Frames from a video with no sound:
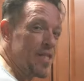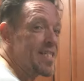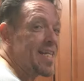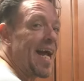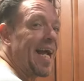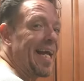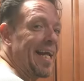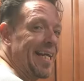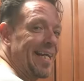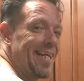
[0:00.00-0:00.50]

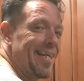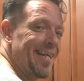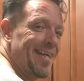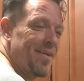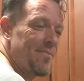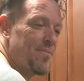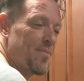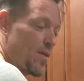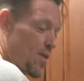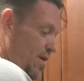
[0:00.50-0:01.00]
second
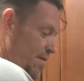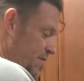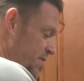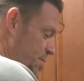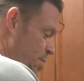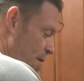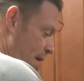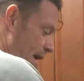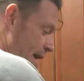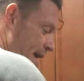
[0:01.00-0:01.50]
of a
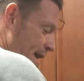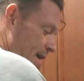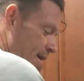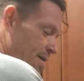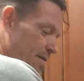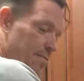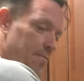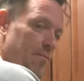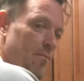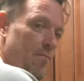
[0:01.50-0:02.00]
spray.
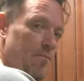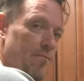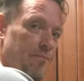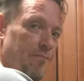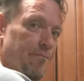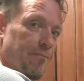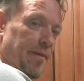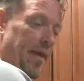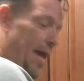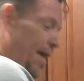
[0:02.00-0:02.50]

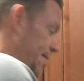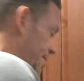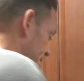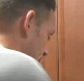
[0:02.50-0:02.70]
Yeah,